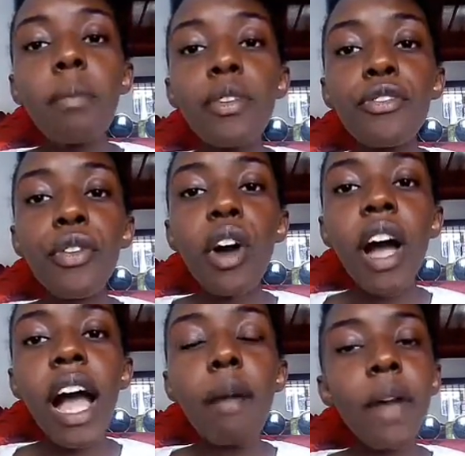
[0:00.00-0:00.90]
Before
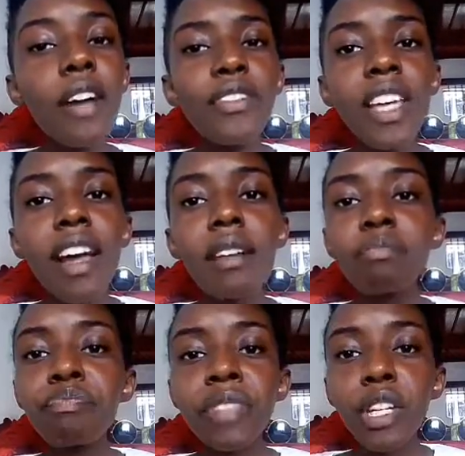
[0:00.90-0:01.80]
after
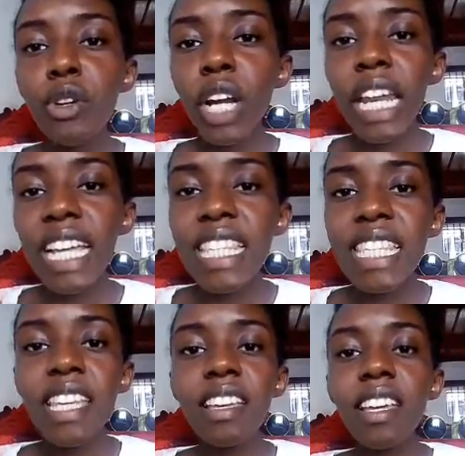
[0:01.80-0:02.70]

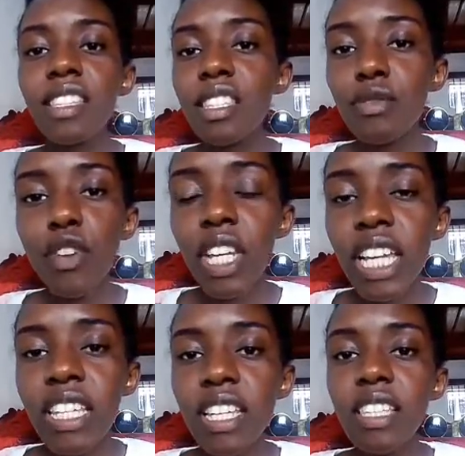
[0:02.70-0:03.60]
cleansing,
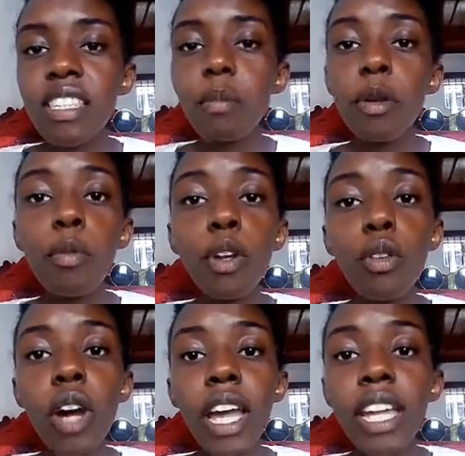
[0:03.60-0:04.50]
exfoliating, some people
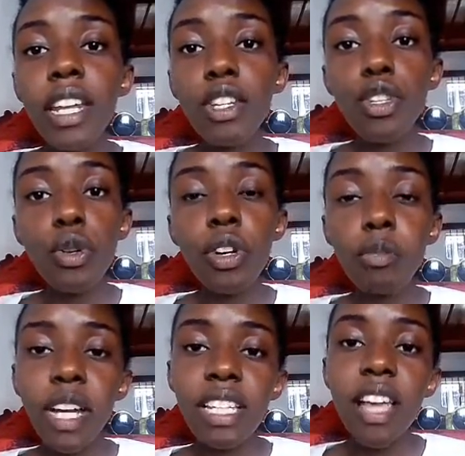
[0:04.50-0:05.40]
go ahead and tone,
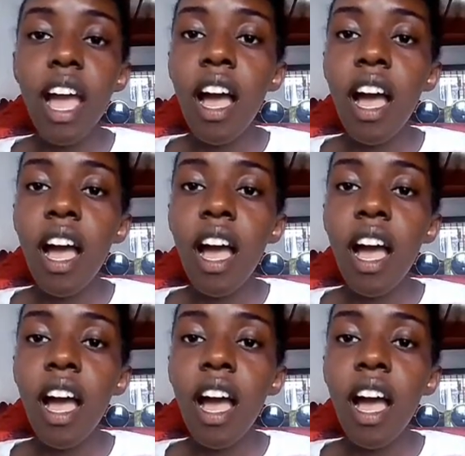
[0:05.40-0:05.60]
but